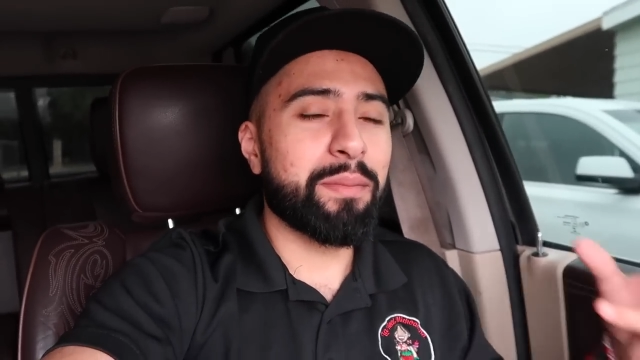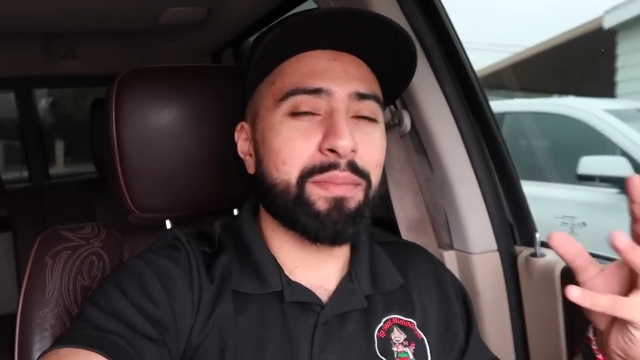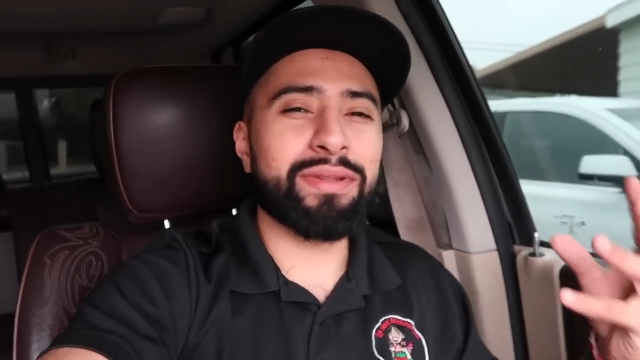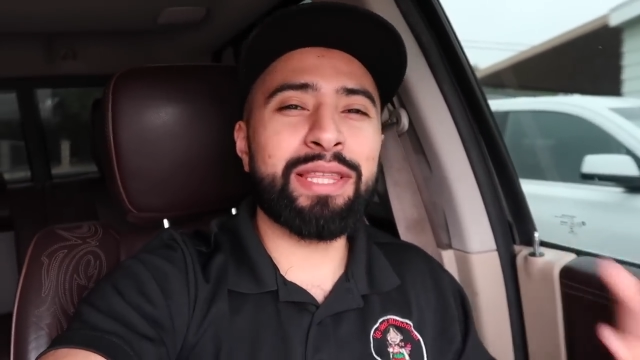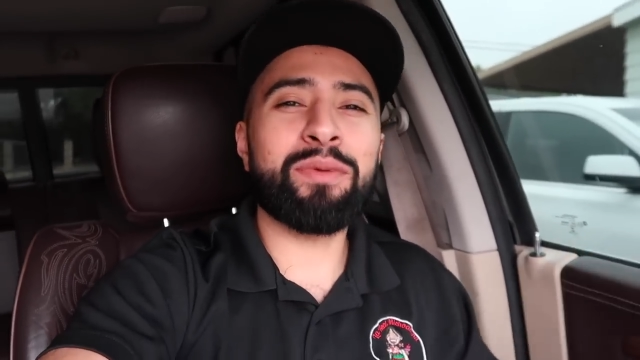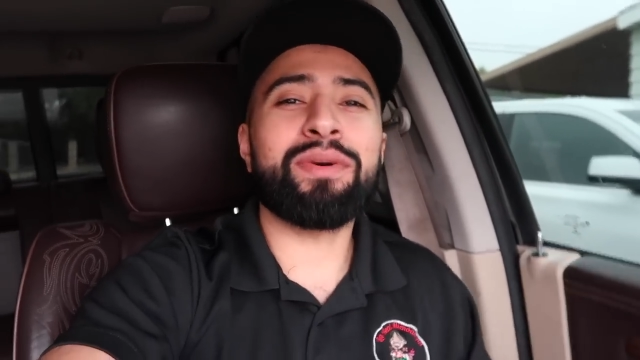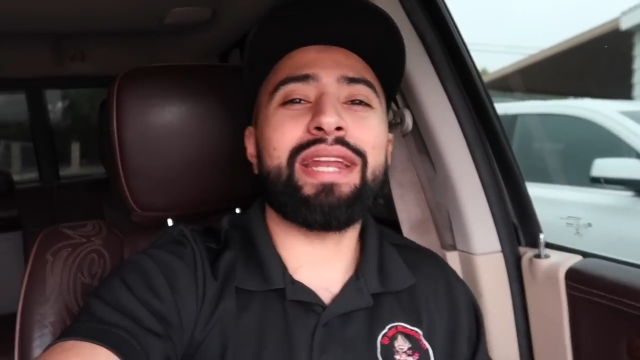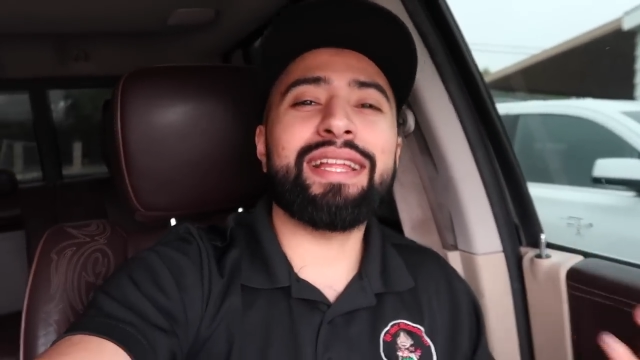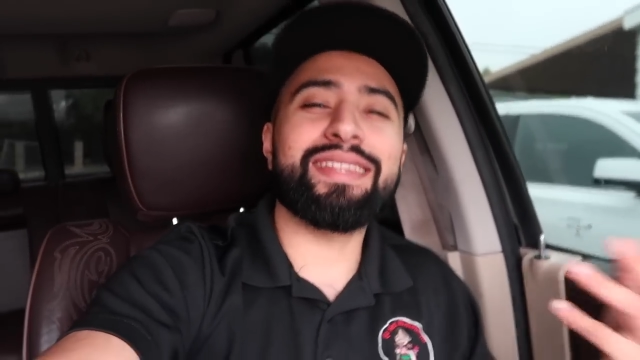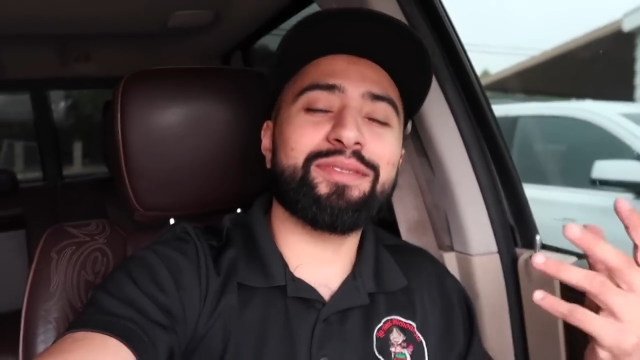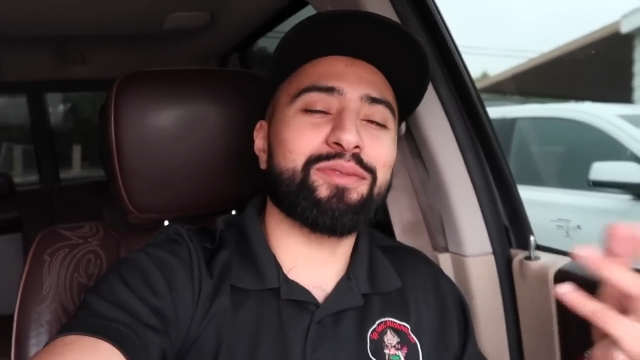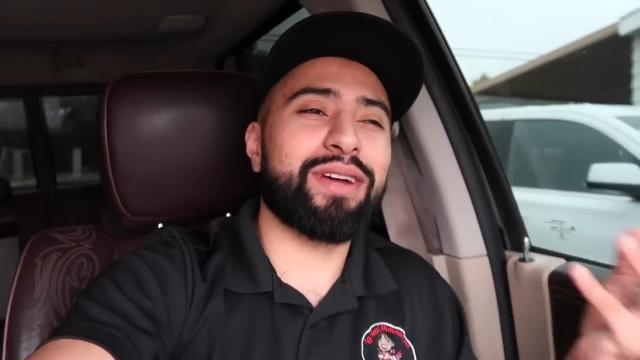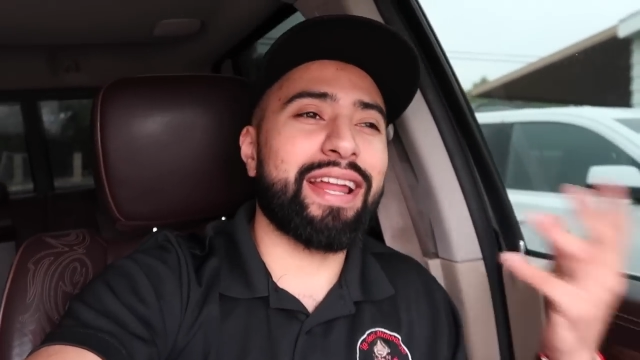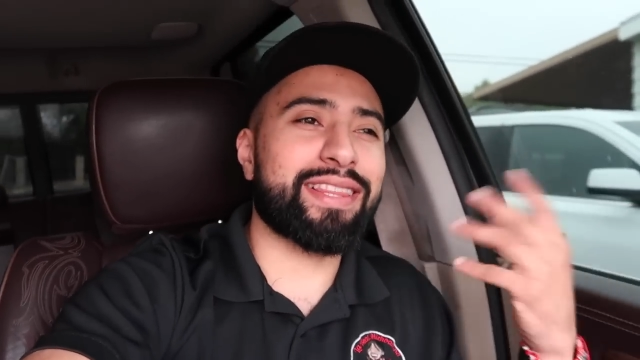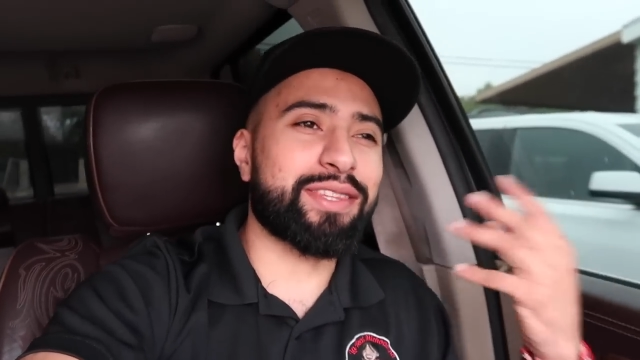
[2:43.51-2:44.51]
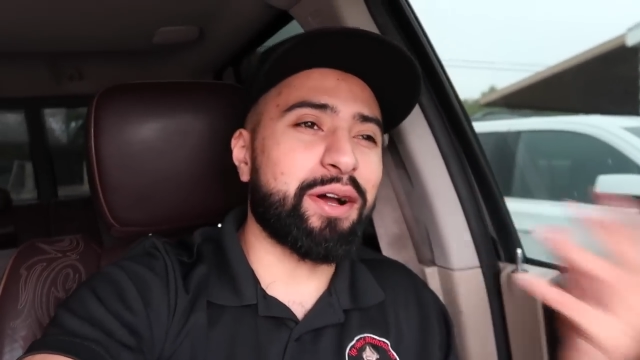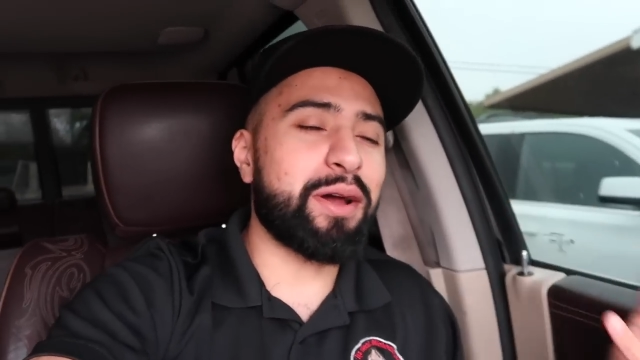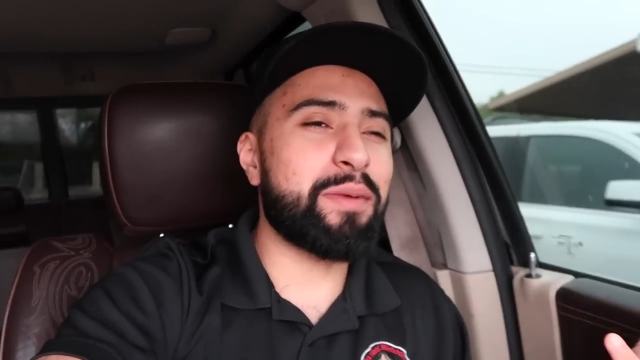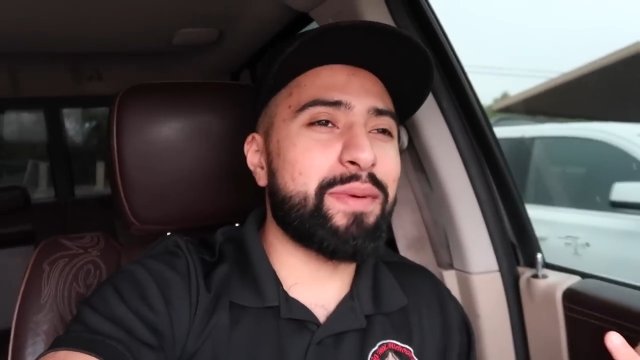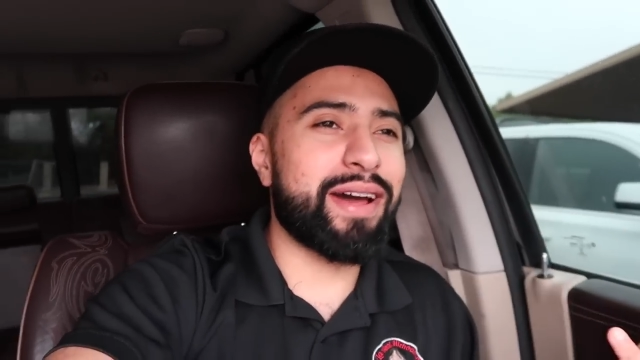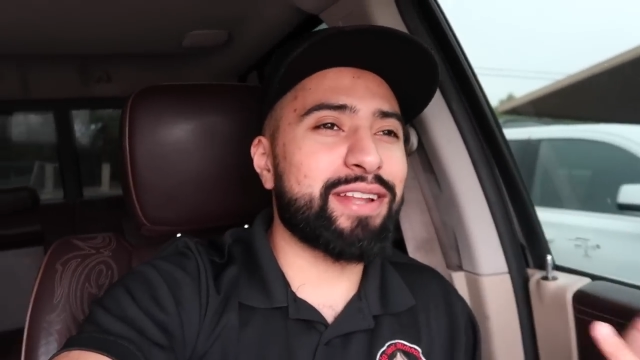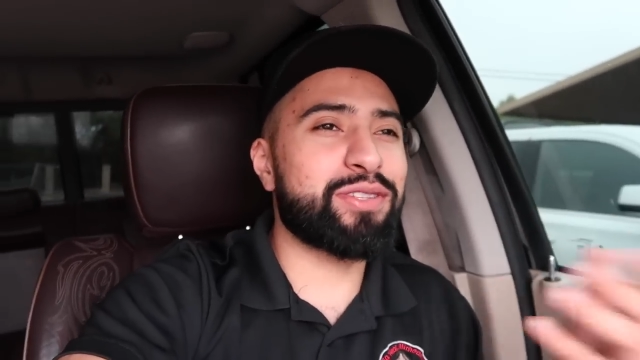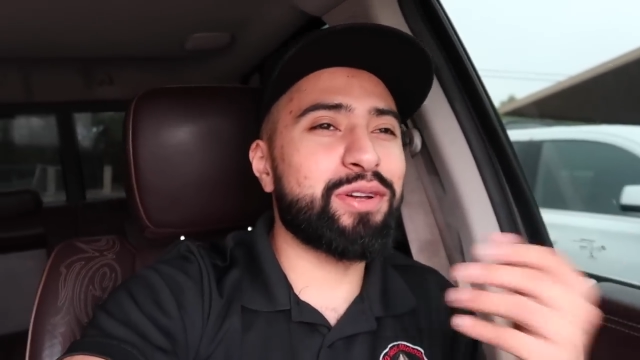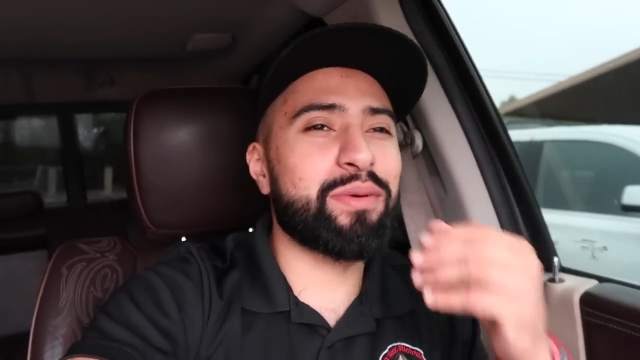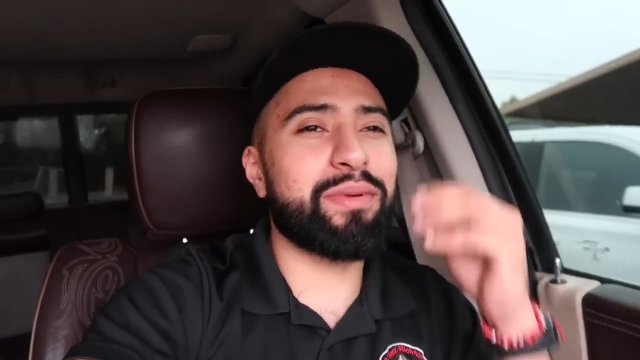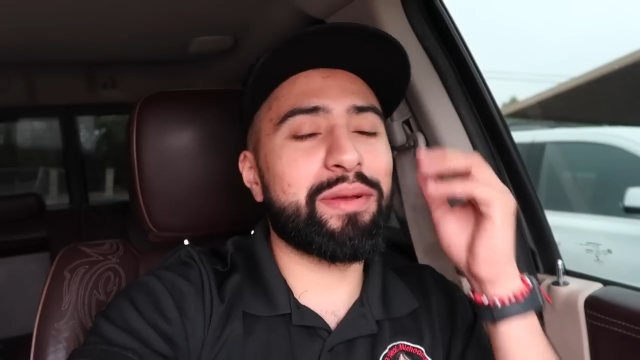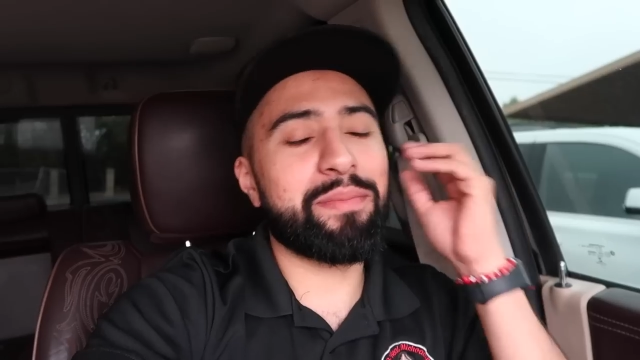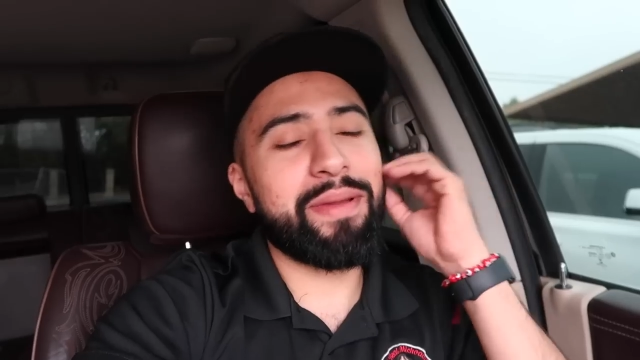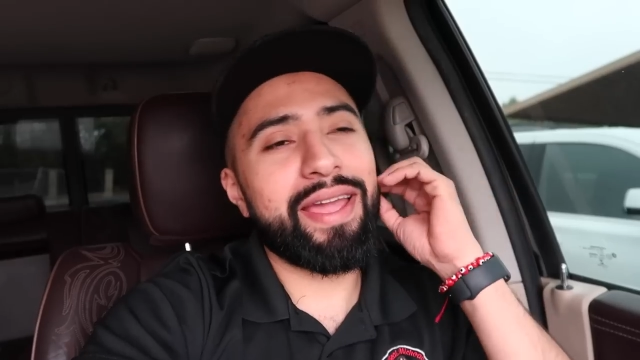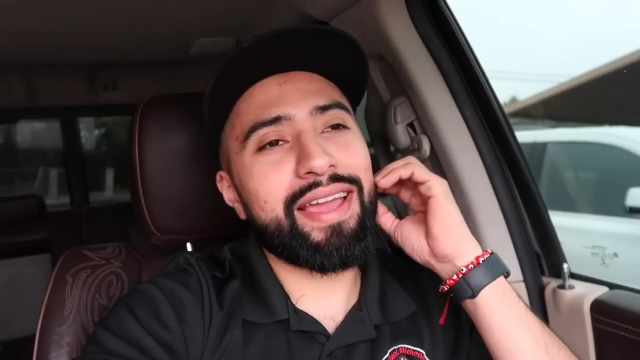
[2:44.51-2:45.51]
But then when I thought about it too, I'm
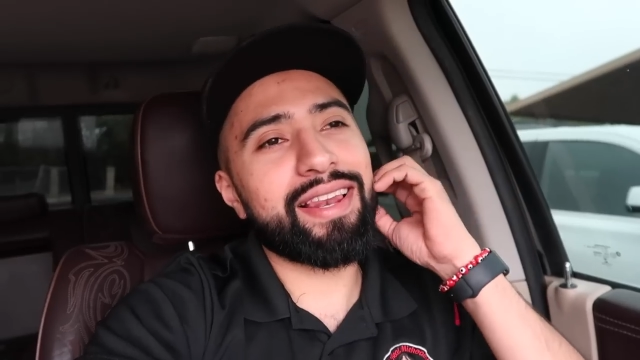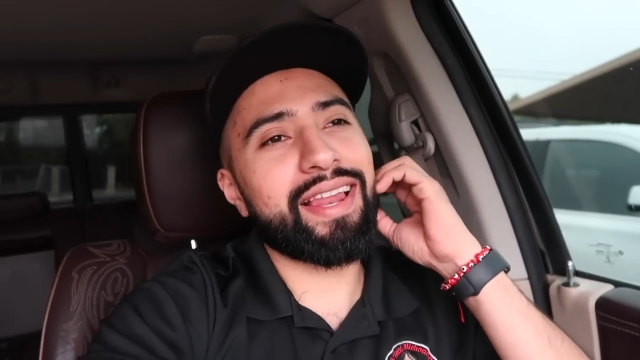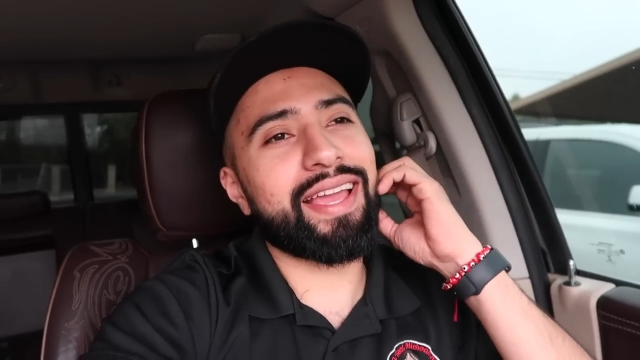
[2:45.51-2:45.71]
like, man,